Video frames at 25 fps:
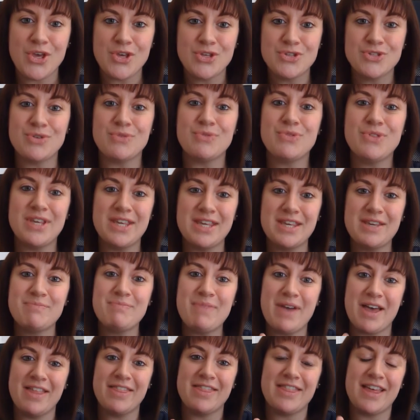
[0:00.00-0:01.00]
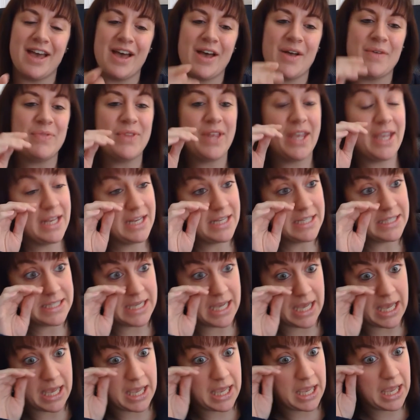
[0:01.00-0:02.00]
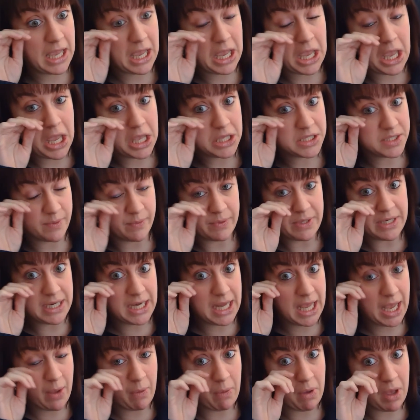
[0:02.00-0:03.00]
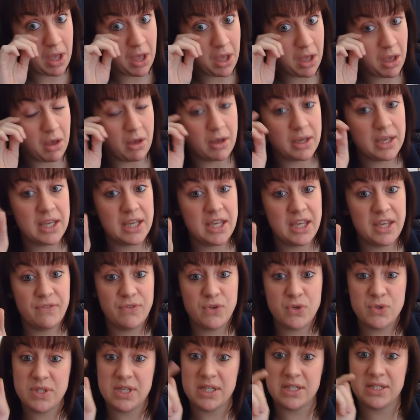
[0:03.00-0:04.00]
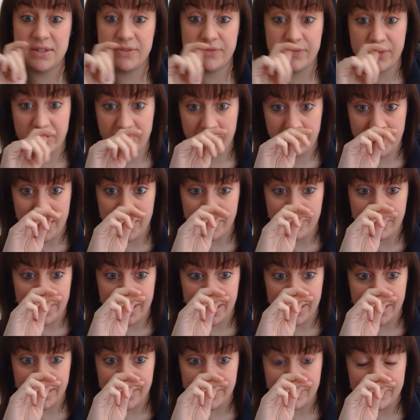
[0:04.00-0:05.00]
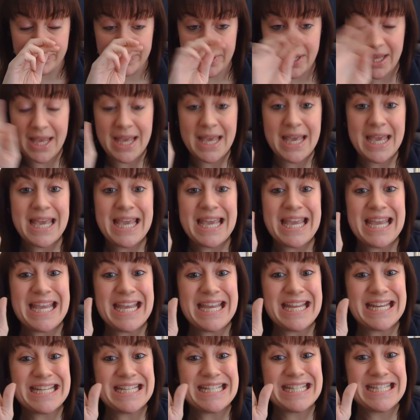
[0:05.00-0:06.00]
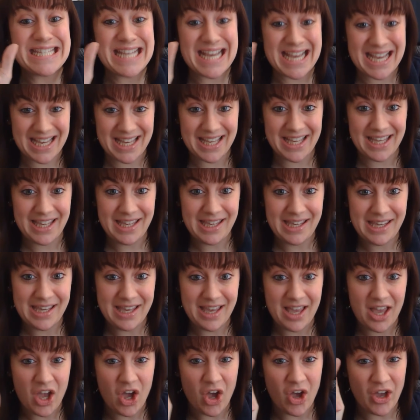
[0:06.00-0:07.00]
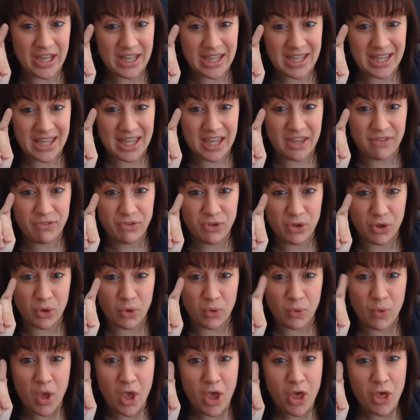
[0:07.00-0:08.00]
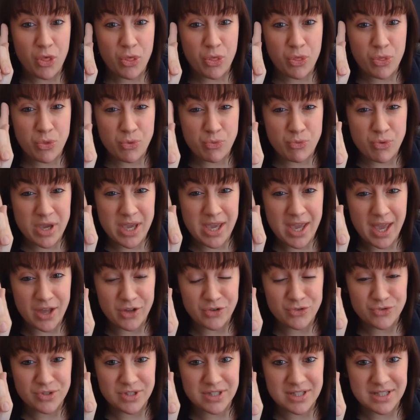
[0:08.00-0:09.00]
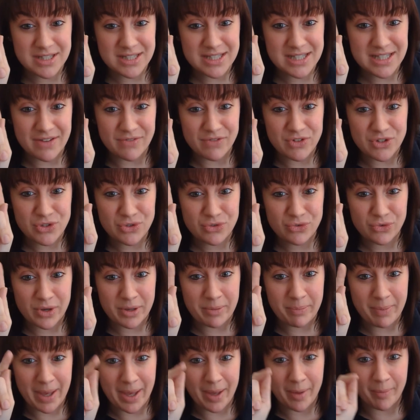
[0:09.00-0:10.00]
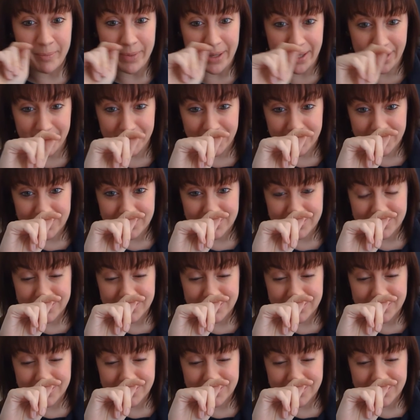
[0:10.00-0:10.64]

So think about that. In a day, so in an hour, I could give you £65 back. In a day, I could give you £373 back.